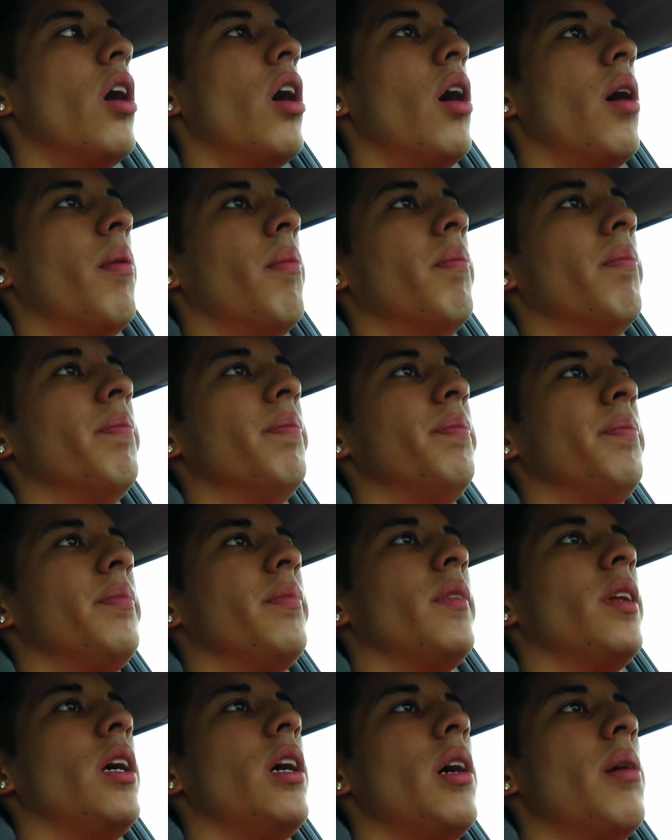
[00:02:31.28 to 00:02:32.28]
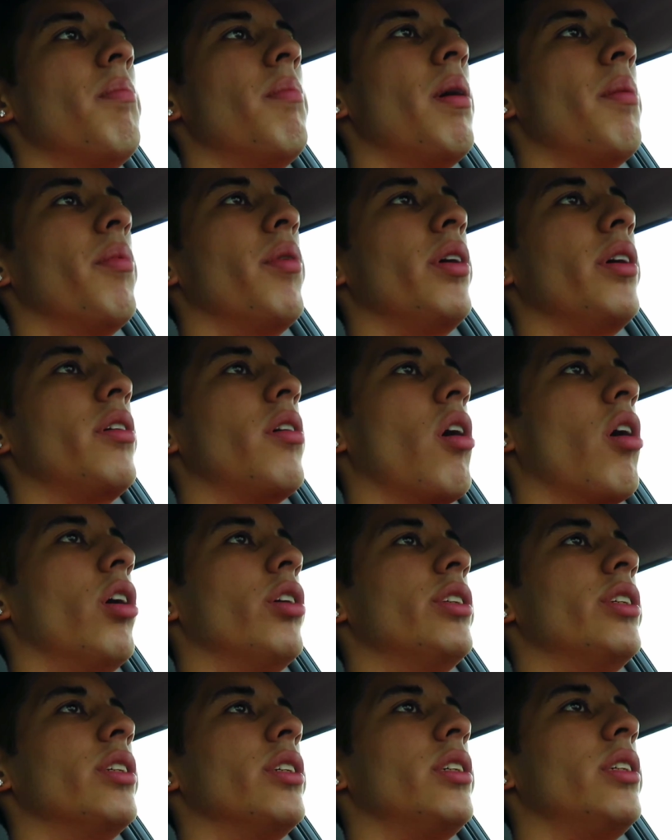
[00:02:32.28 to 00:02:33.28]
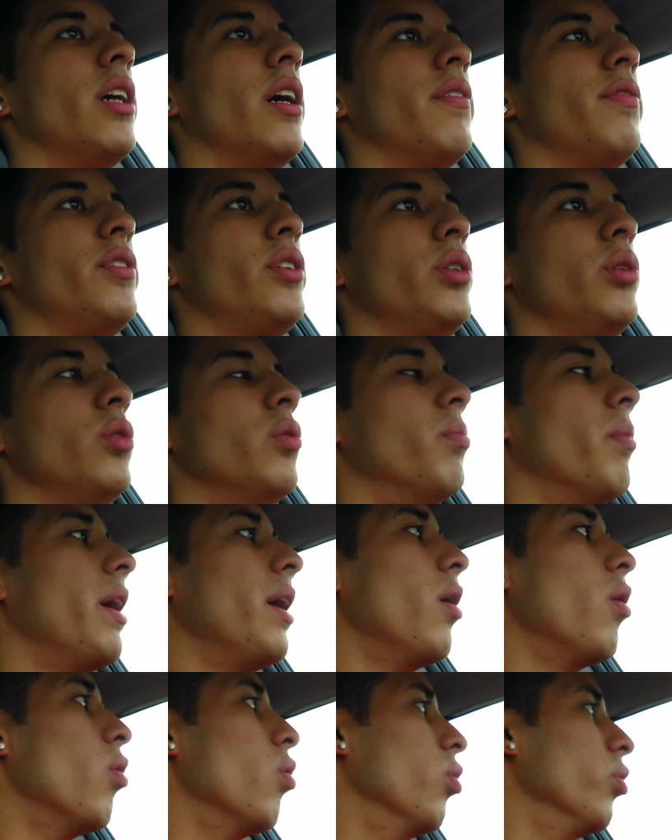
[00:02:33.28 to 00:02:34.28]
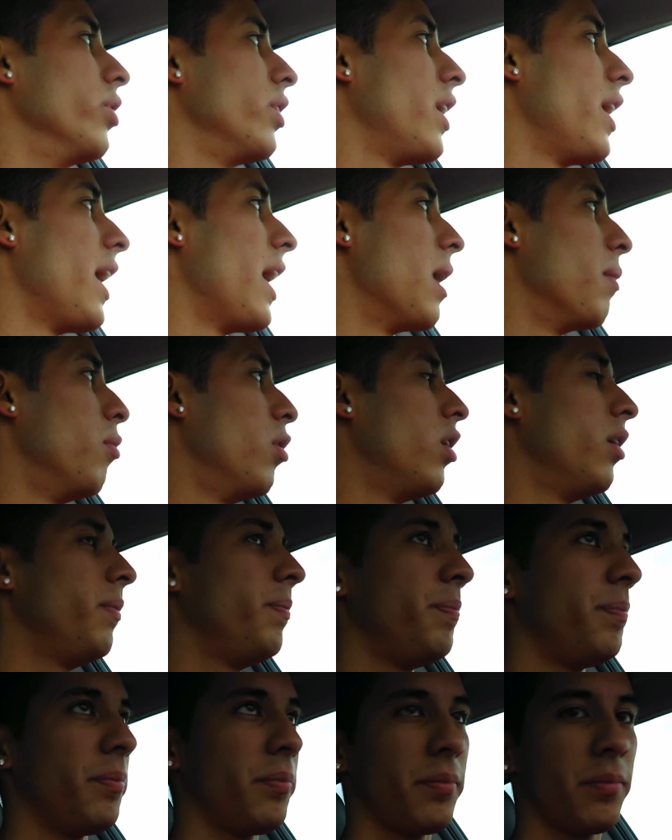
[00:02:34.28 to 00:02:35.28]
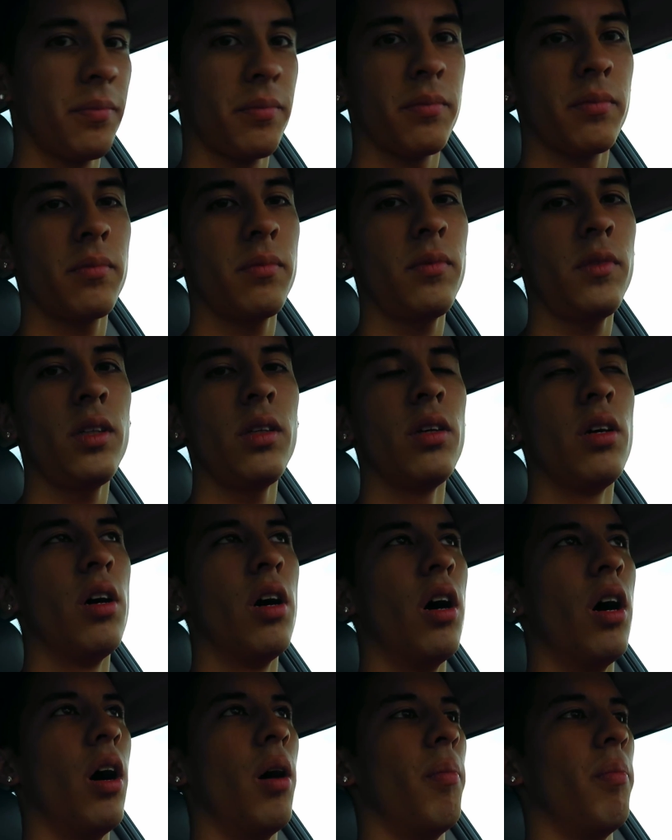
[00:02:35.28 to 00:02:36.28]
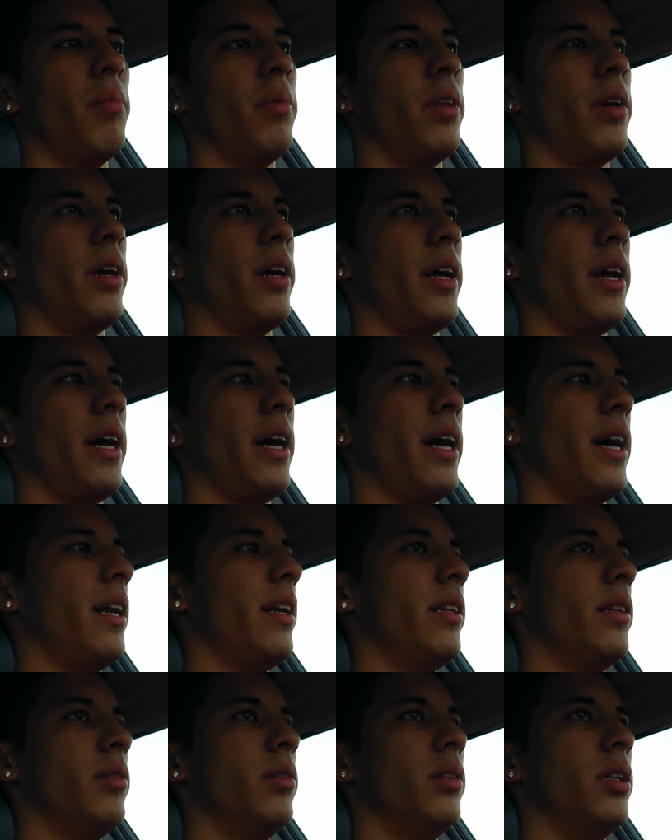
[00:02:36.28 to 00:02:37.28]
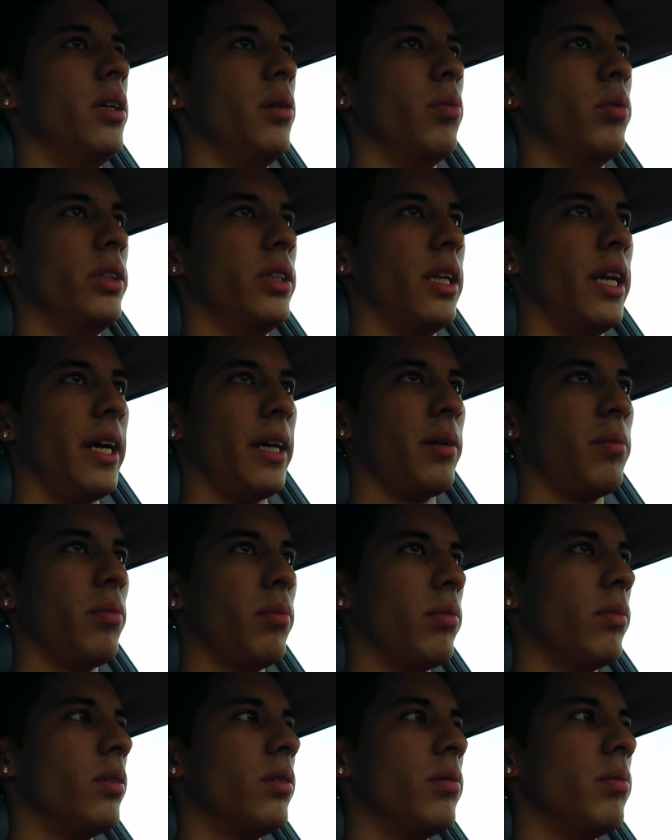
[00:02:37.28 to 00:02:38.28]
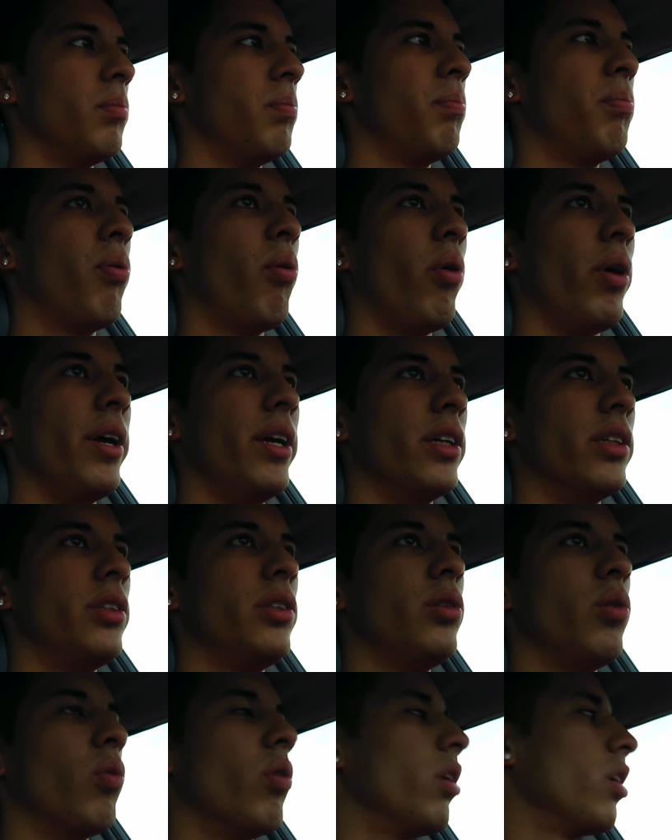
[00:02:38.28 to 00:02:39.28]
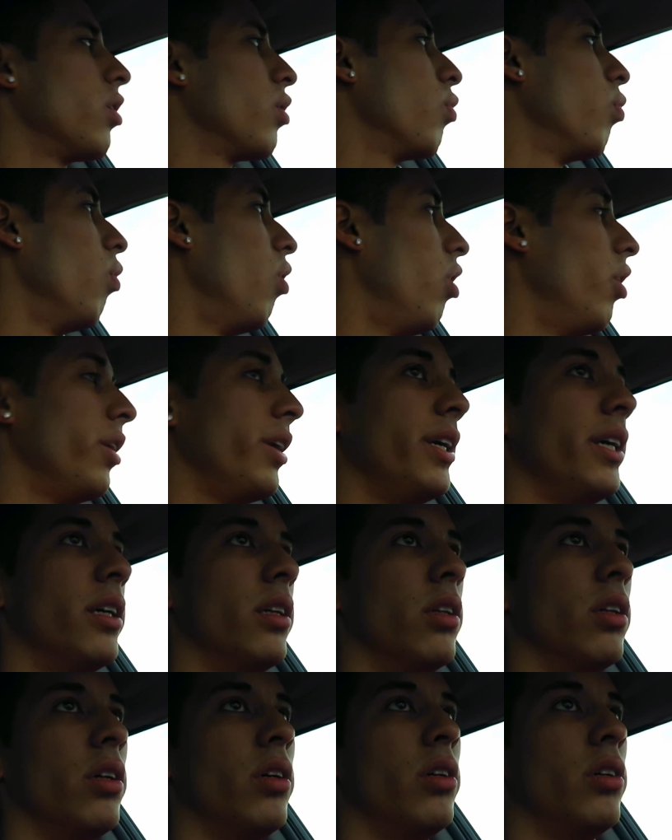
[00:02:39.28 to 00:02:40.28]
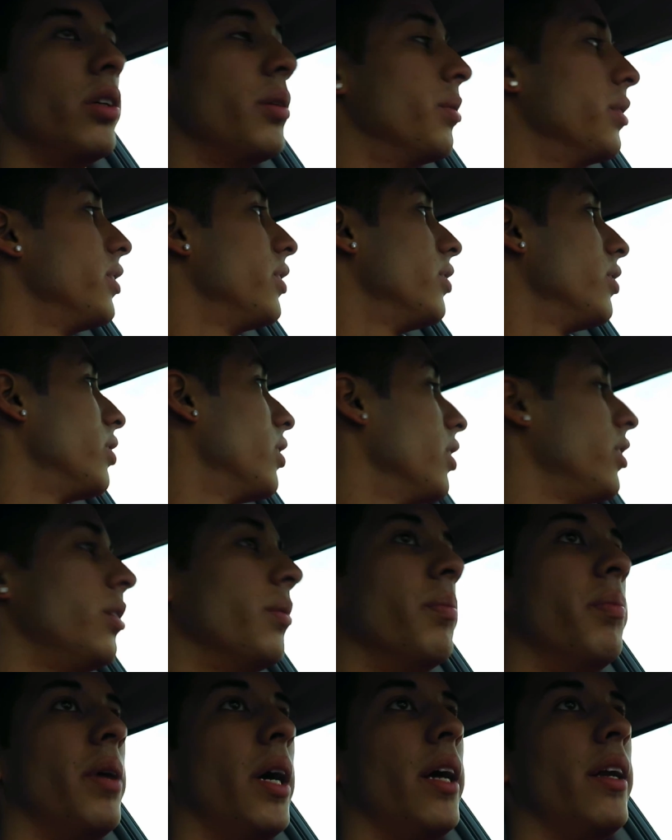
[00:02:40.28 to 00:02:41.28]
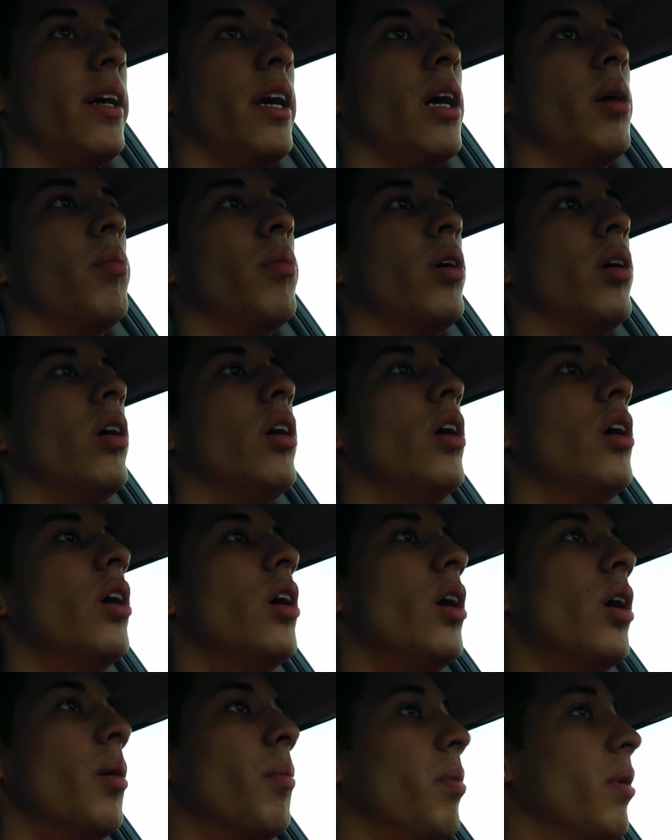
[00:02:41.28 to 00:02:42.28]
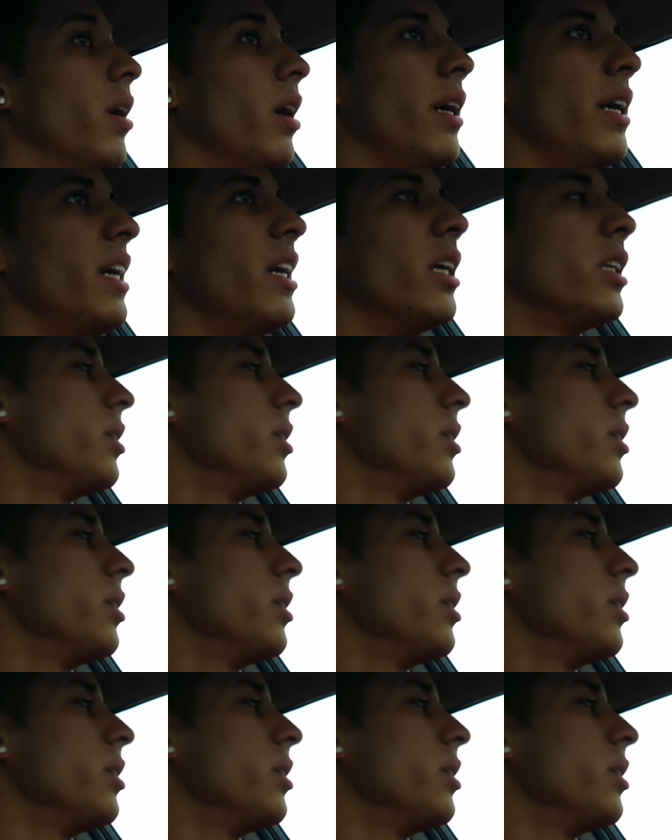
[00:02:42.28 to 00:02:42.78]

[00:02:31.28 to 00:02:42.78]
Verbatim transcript: um, memory cards and stuff to my old camera um, that I had that was like prehistoric quality. It literally was such a bad camera, but it